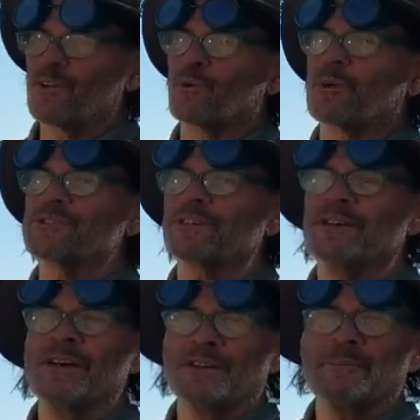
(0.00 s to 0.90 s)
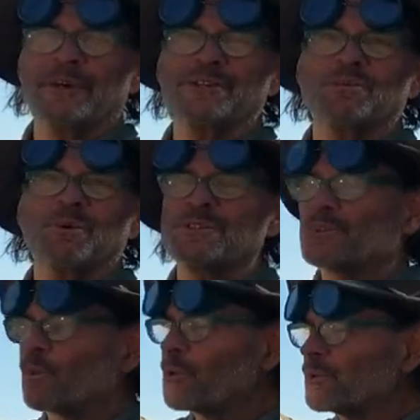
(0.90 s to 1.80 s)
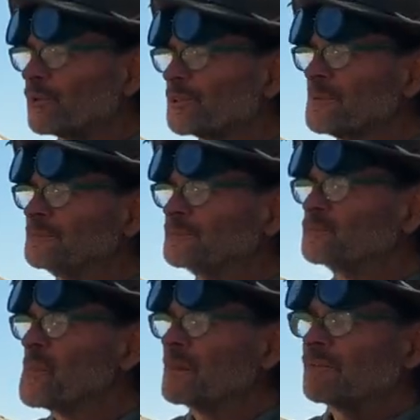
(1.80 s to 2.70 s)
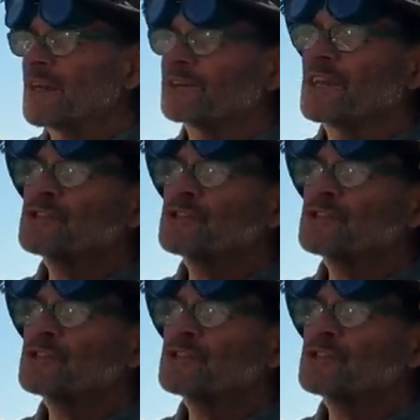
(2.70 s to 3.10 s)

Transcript: all the ones, the biggest ones in the world. Mm-hmm. In fact,